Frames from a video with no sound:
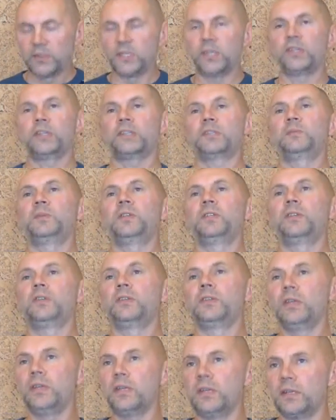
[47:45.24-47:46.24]
We've been
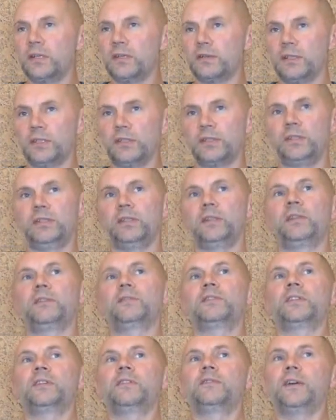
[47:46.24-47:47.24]
meditating,
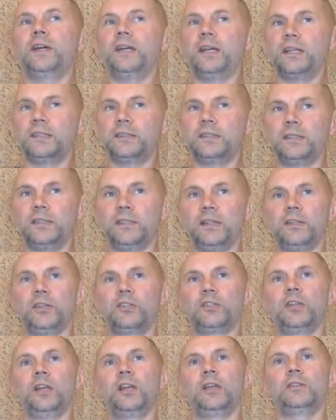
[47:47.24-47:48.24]
lying in
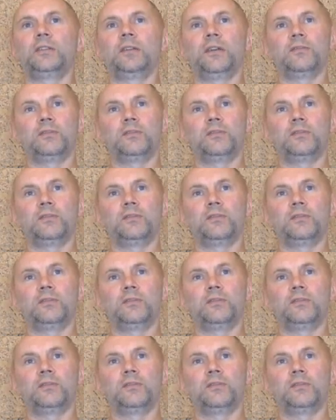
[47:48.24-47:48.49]
Shavasana.